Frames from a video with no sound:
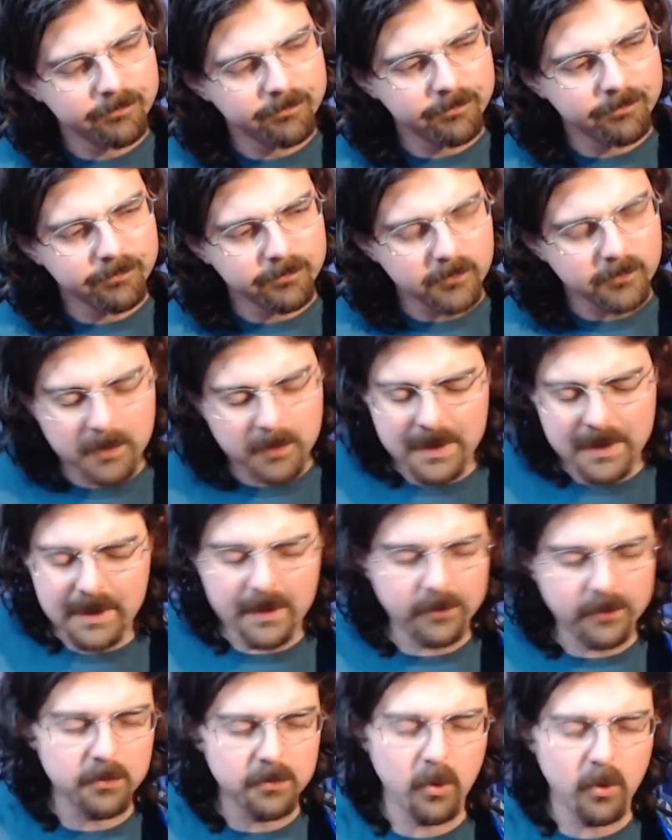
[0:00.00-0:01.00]
But he
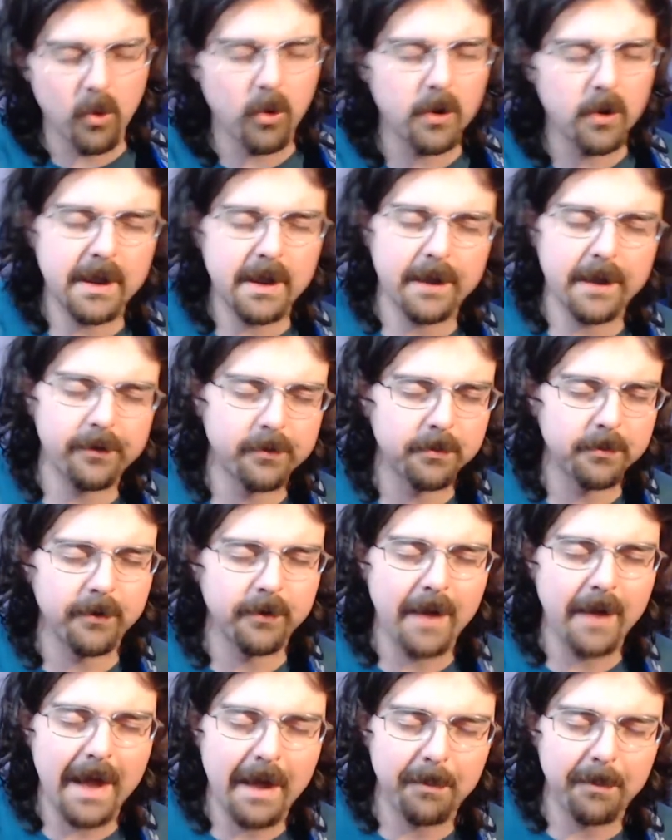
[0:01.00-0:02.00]
does more, and he has some
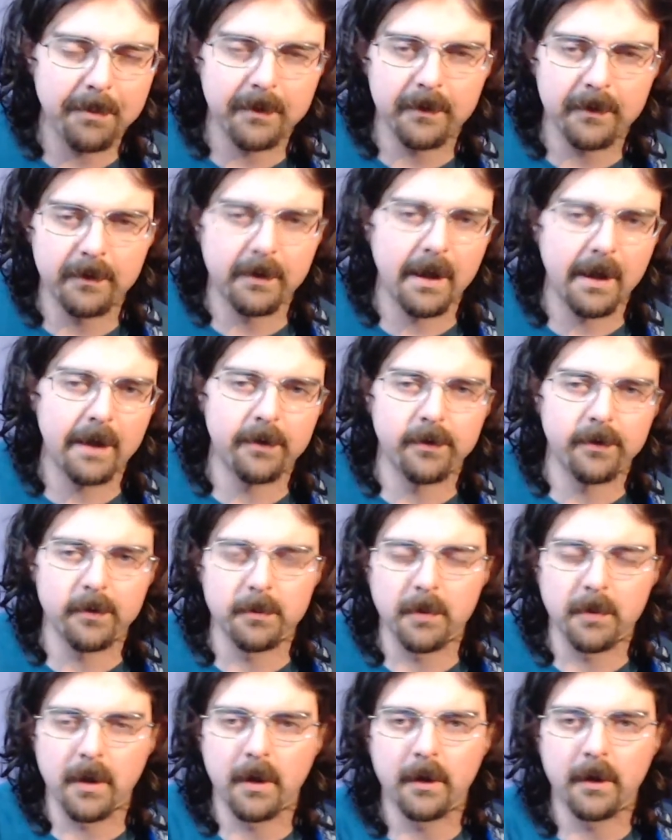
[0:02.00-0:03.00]
slap, and he adds
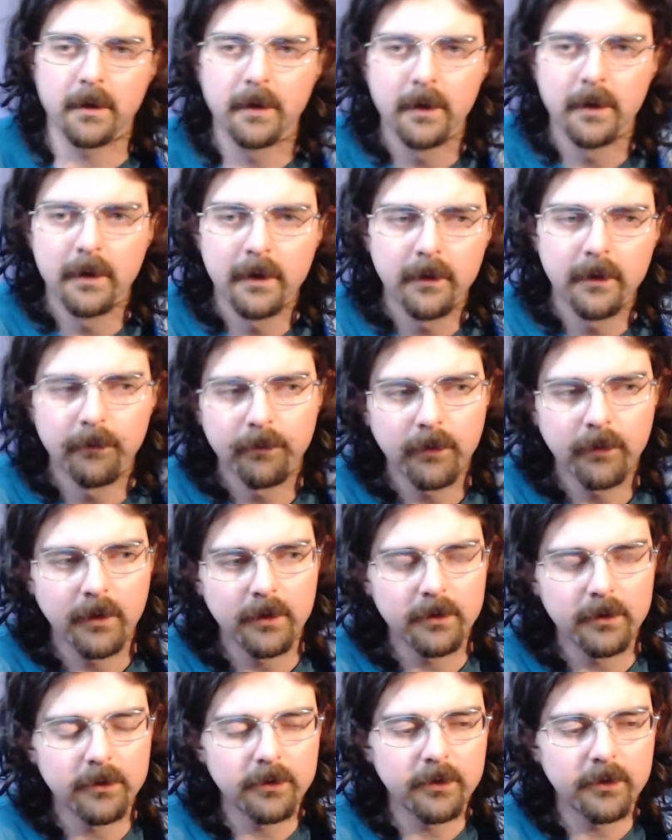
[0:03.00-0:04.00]
some
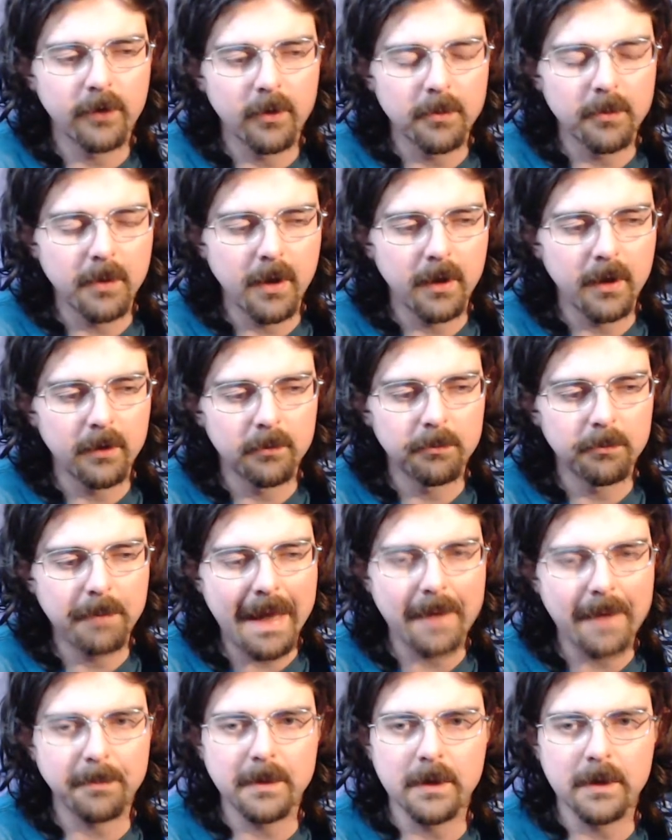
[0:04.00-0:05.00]

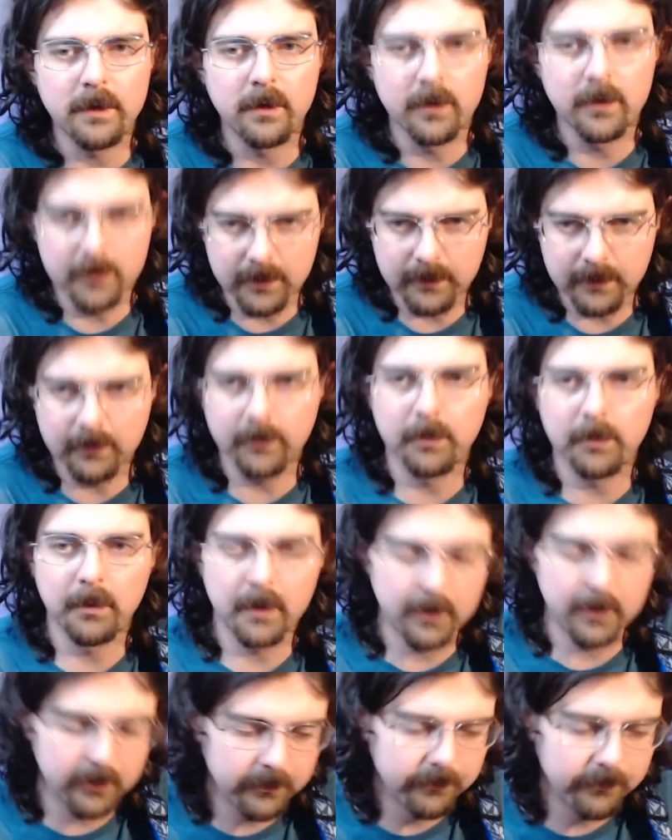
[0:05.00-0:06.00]
backbeat to it as
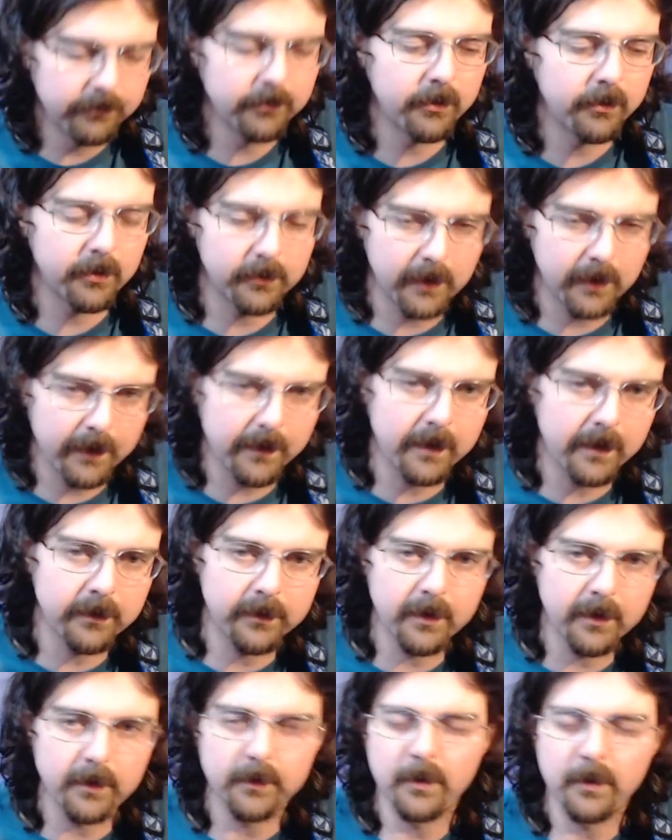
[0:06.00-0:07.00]
well. So he's got that
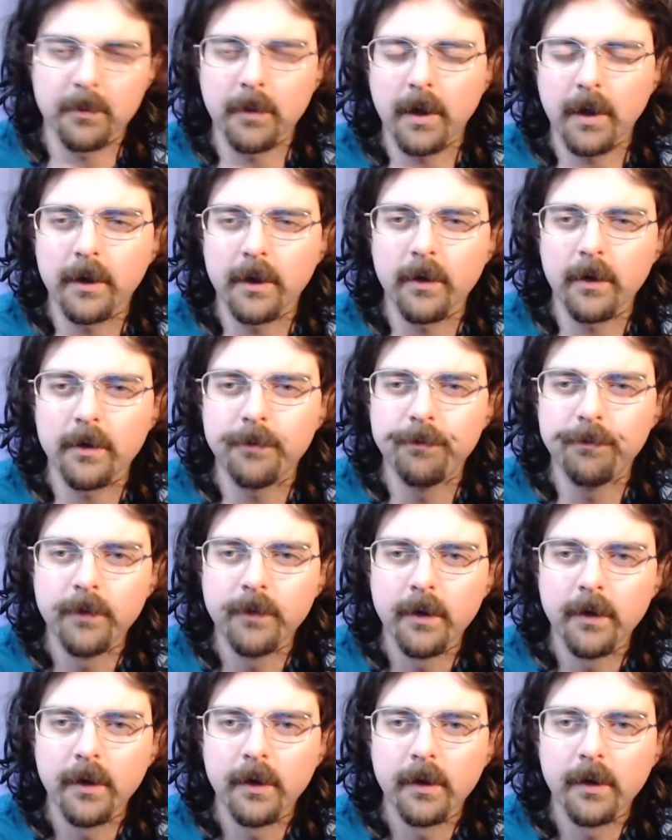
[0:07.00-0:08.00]
snare drum kind of going.
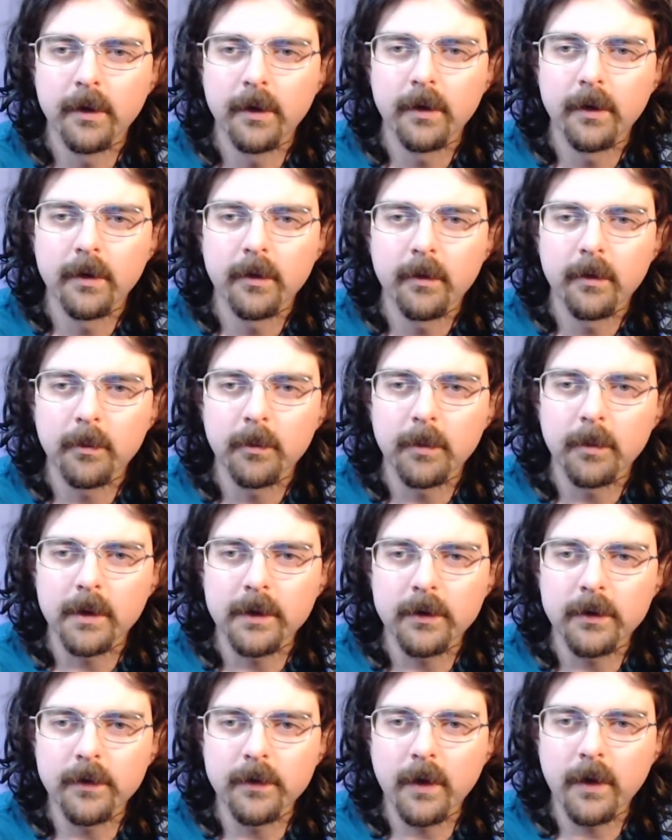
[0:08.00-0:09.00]
But
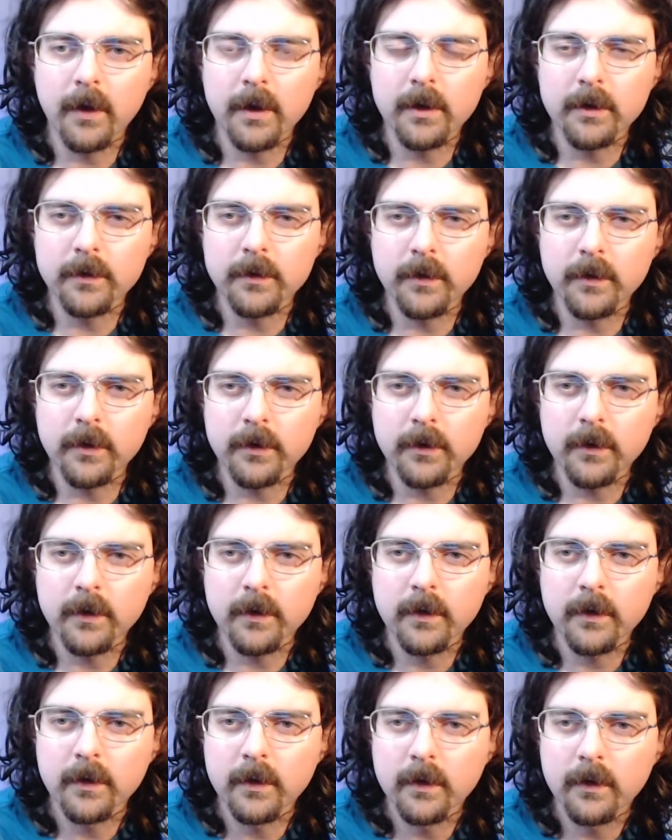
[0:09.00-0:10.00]
it's a very good
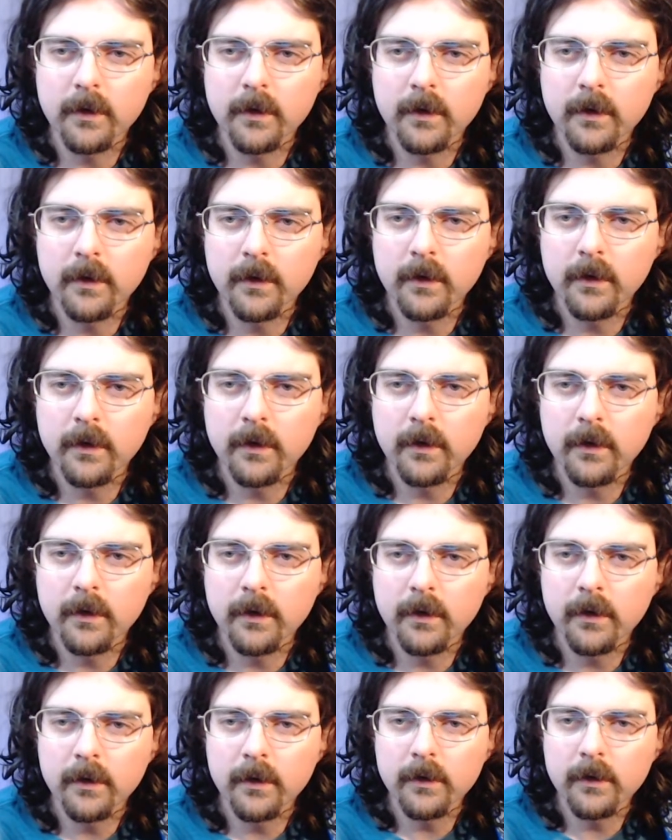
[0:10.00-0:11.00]
version.
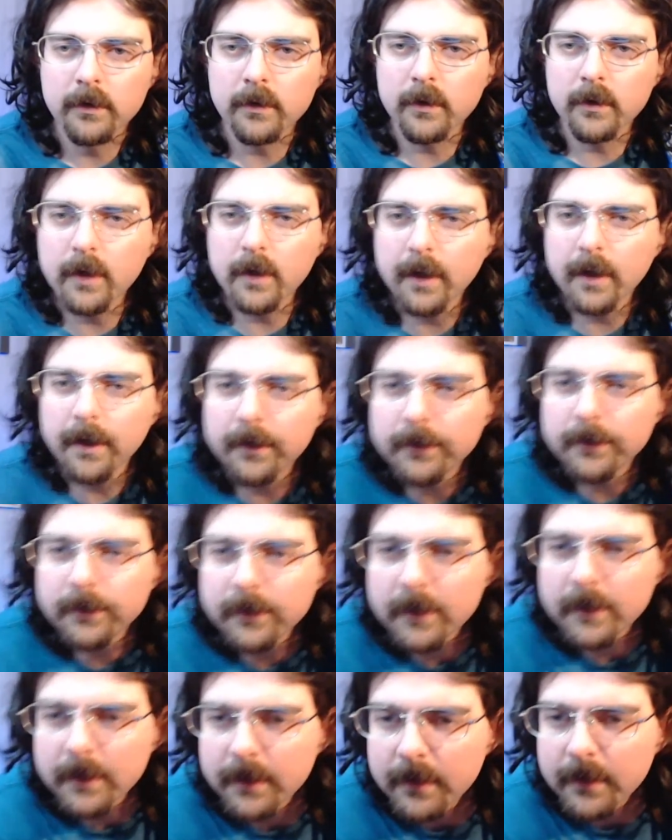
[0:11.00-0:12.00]
So I
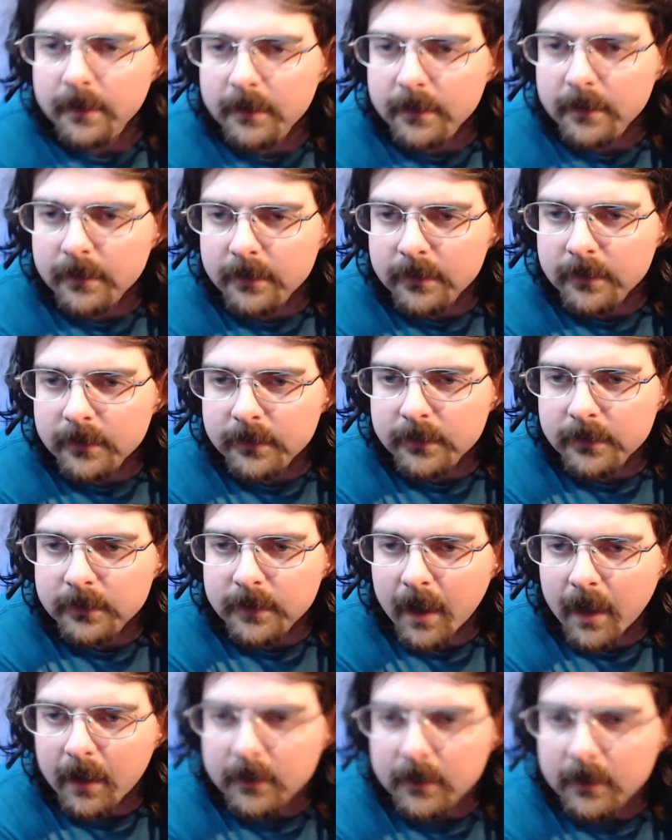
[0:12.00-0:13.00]
see
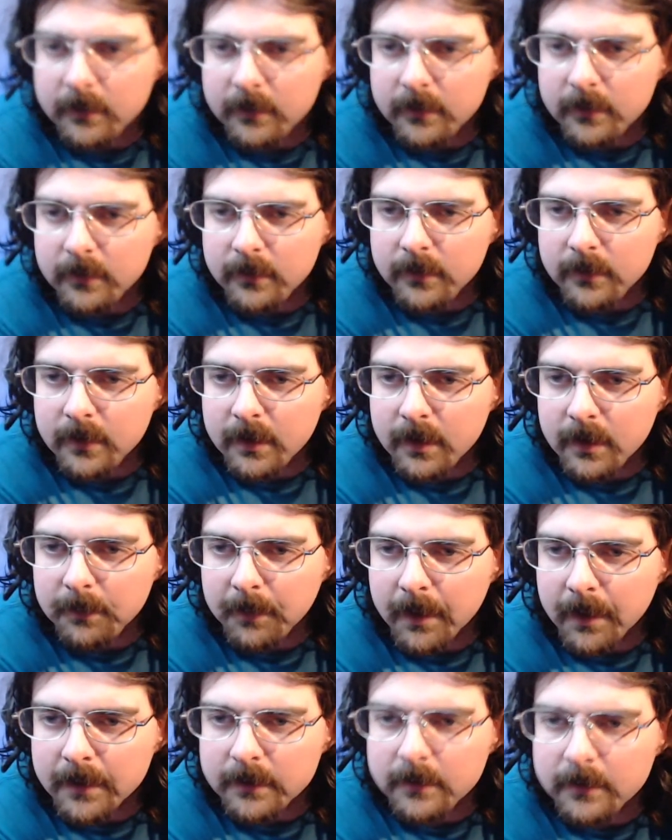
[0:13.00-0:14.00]
Solitude in E
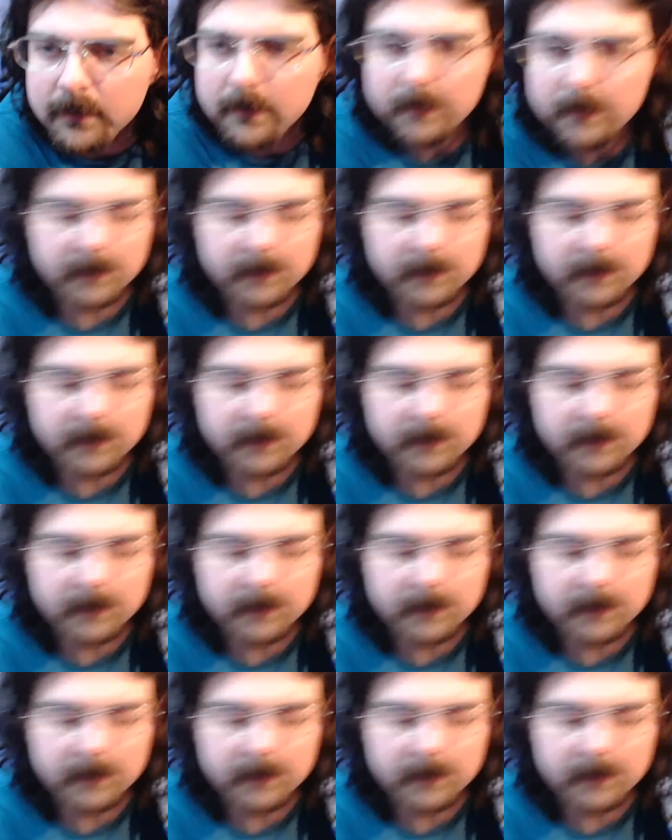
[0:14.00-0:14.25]
minor.